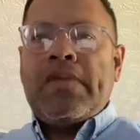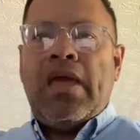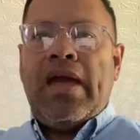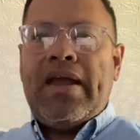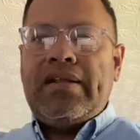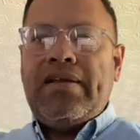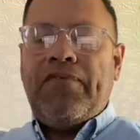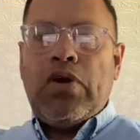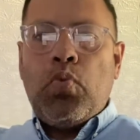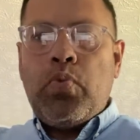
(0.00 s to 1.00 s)
had a
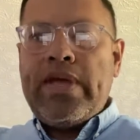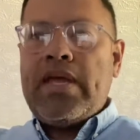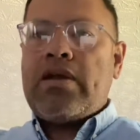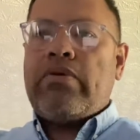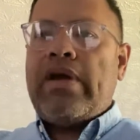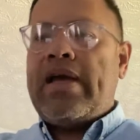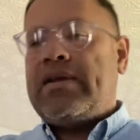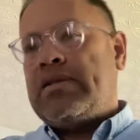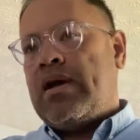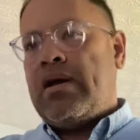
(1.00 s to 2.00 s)
difficult week or had
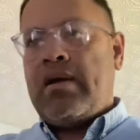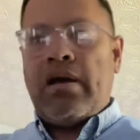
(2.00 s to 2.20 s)
an uh,